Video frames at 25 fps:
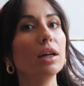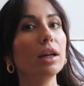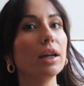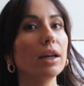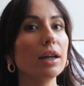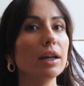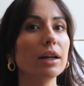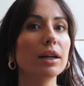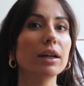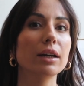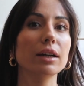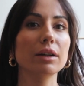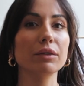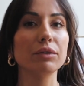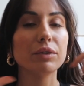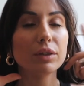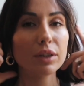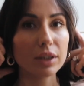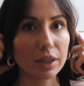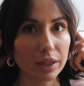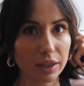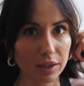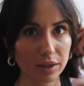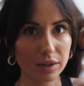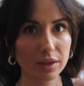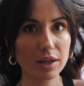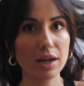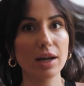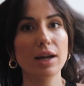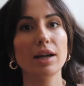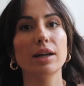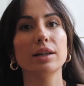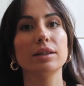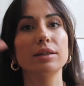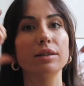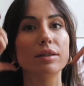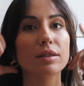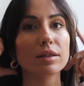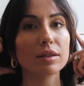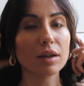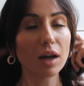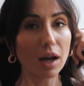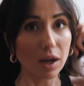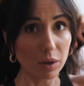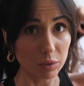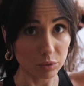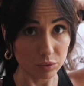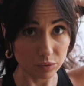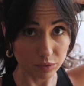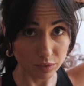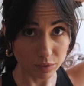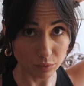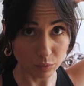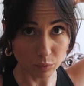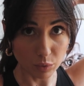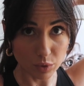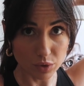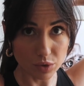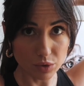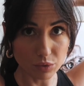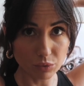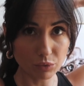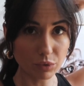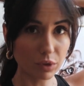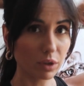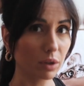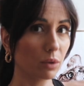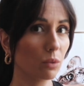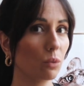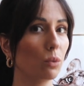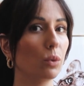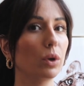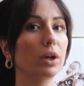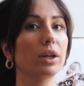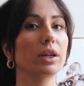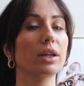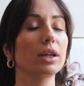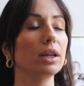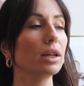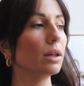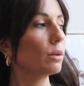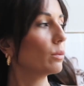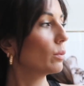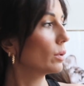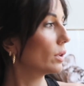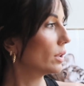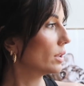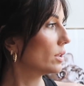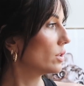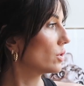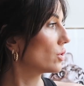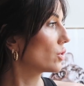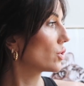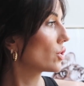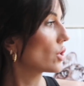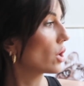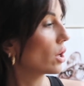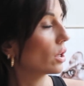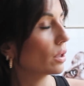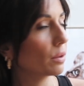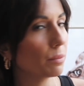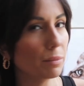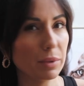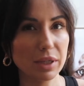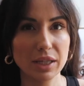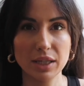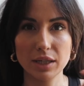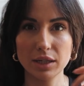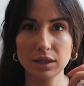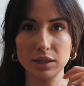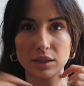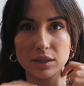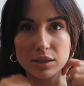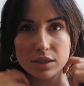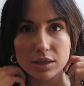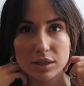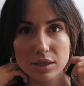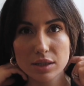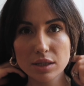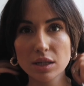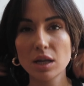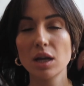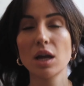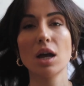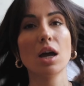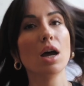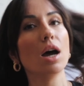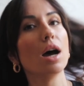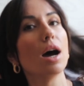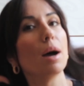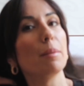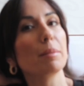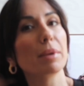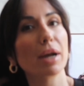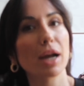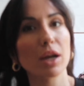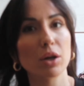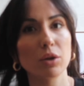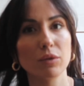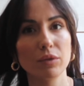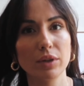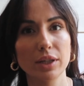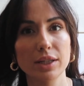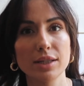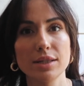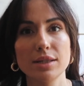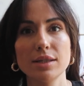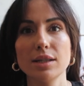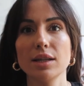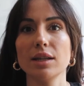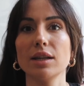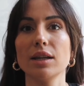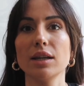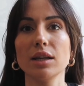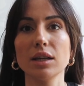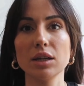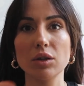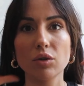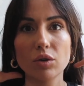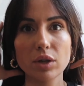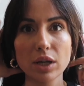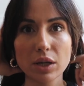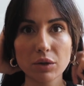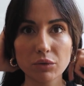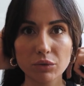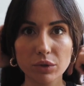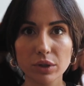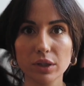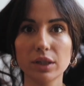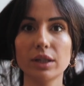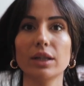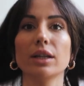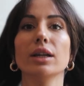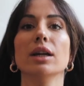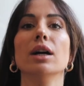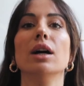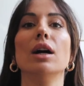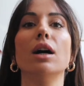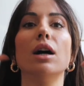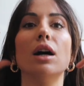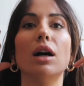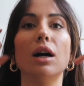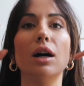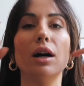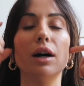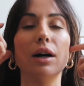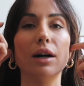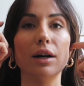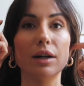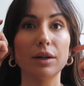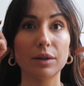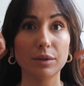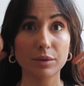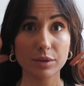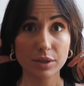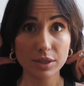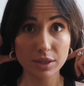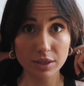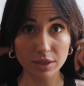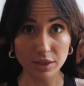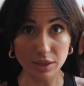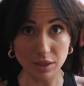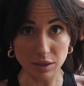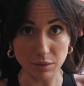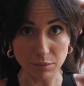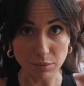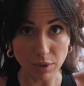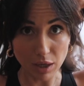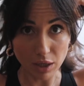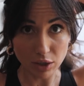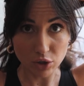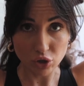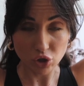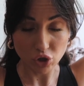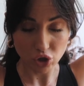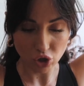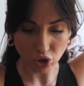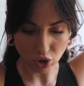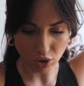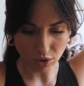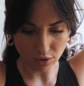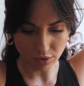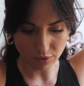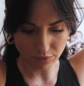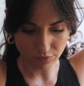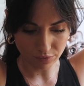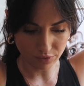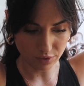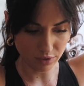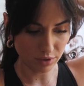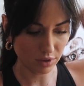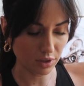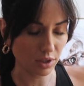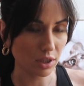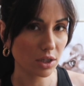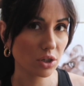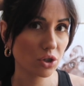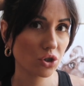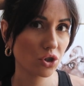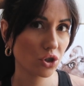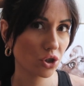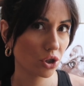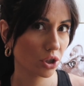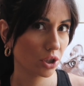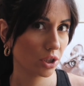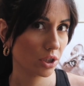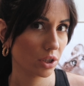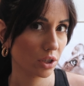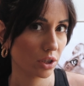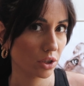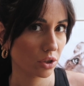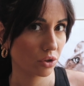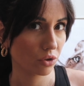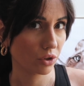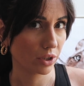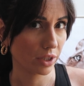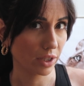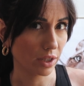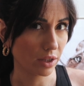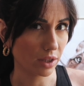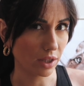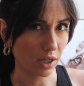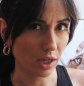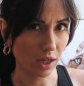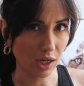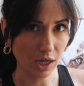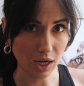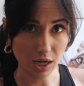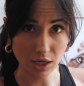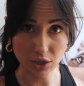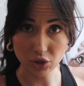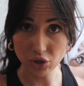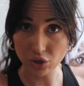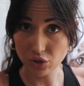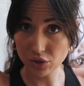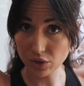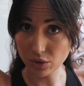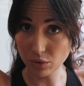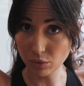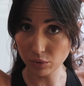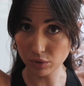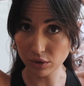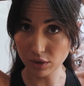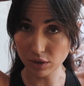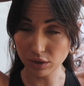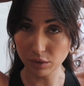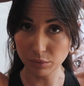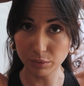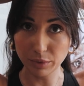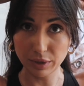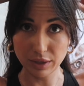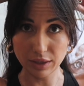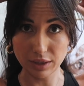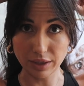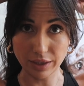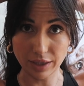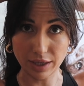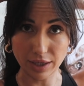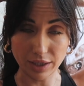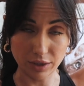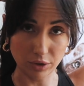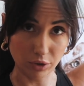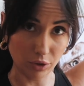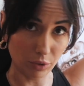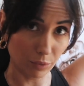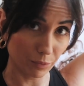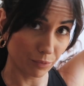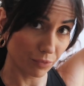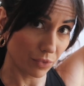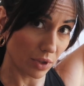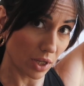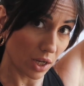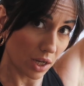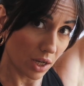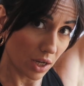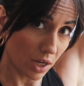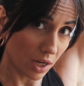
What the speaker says: And I feel like that outfit wasn't really working with this shot because I'm kind of like sitting, you can't really see much of the t-shirt or anything. It just looked a little bit like, I don't know,